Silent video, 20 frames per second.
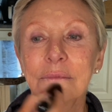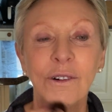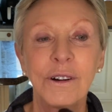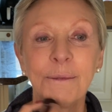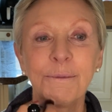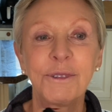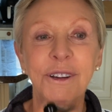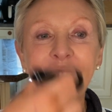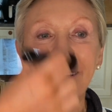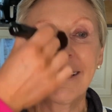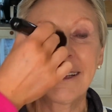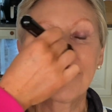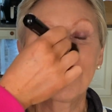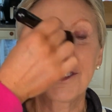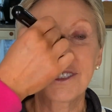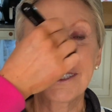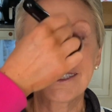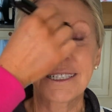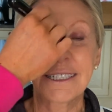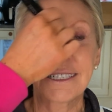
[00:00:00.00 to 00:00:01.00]
I'm really
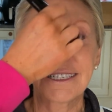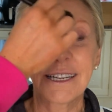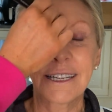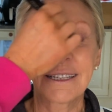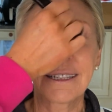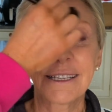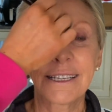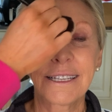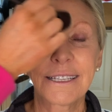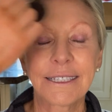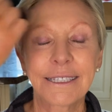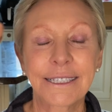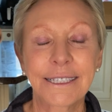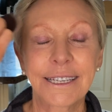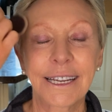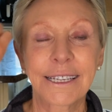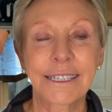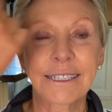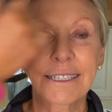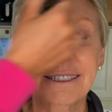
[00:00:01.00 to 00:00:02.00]
interested in the
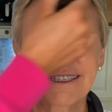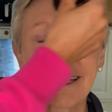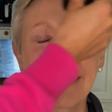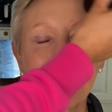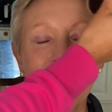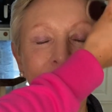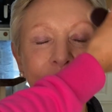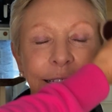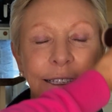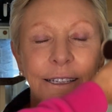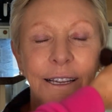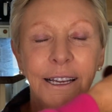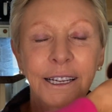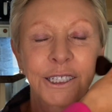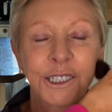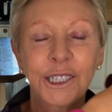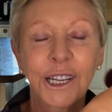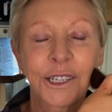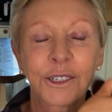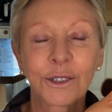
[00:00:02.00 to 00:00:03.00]
sticks, the
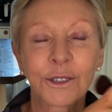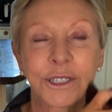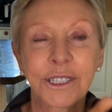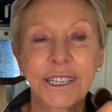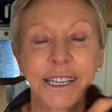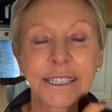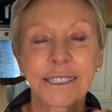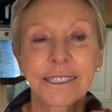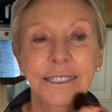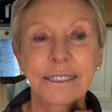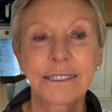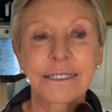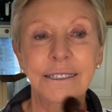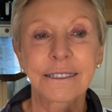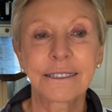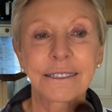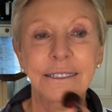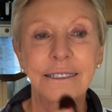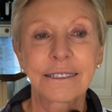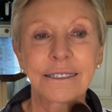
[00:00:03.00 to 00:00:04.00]
eyeshadow sticks,
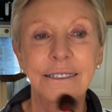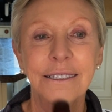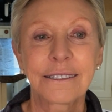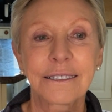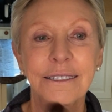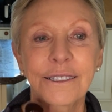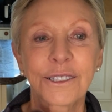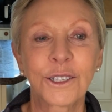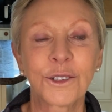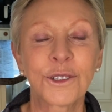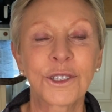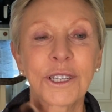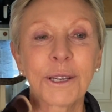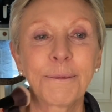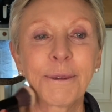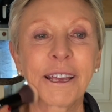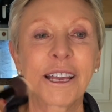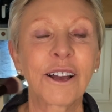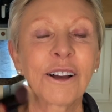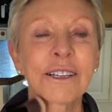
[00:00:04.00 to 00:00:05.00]
Suzie,
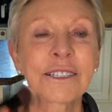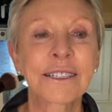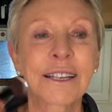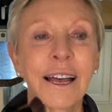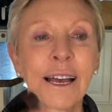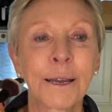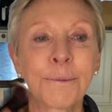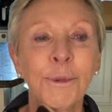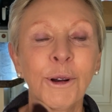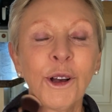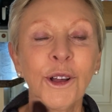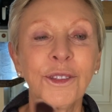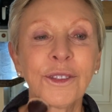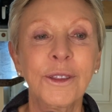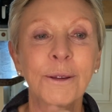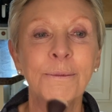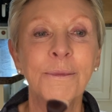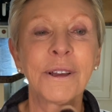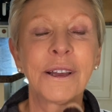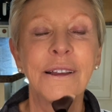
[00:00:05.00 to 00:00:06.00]
because I bought
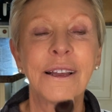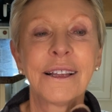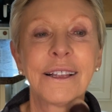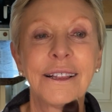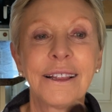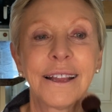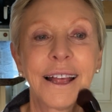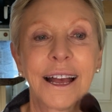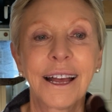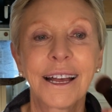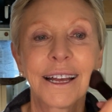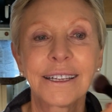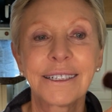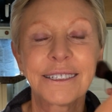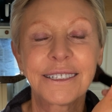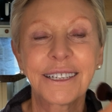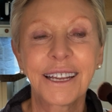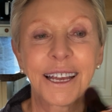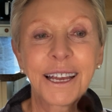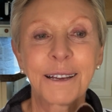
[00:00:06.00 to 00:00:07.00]
them
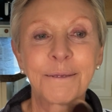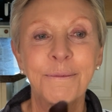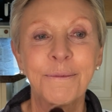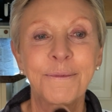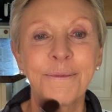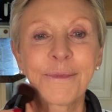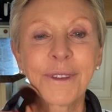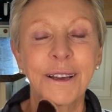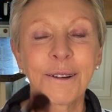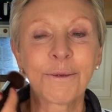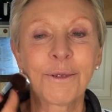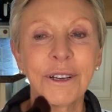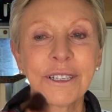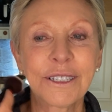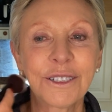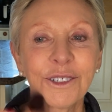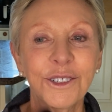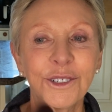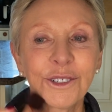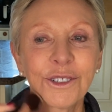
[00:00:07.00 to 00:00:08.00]
and I
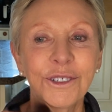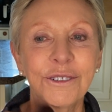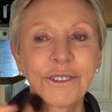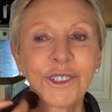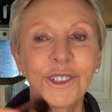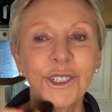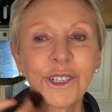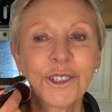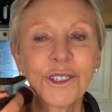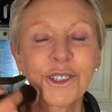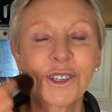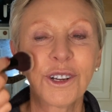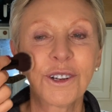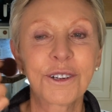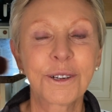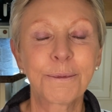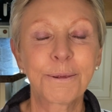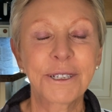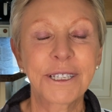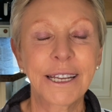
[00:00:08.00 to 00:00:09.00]
wasn't just
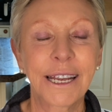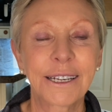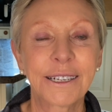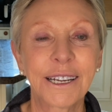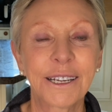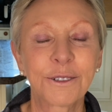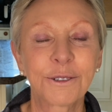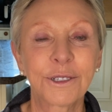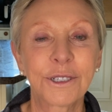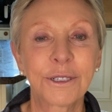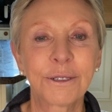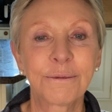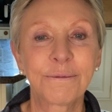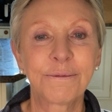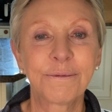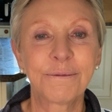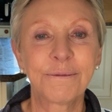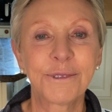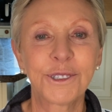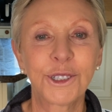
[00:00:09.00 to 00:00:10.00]
100%
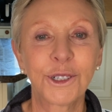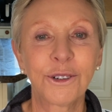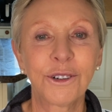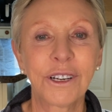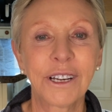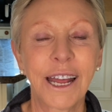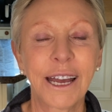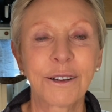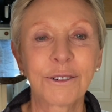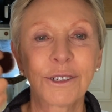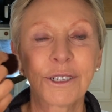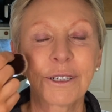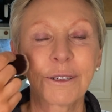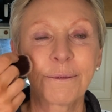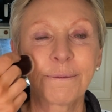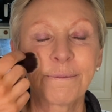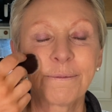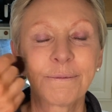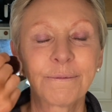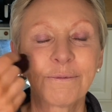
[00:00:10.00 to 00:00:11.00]
sure on how to
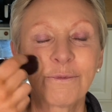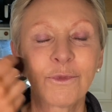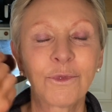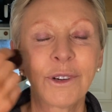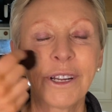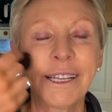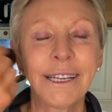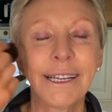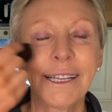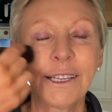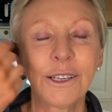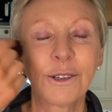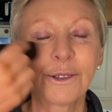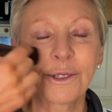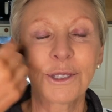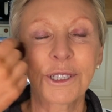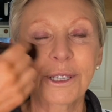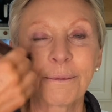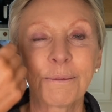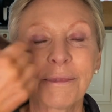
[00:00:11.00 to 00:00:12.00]
really use them.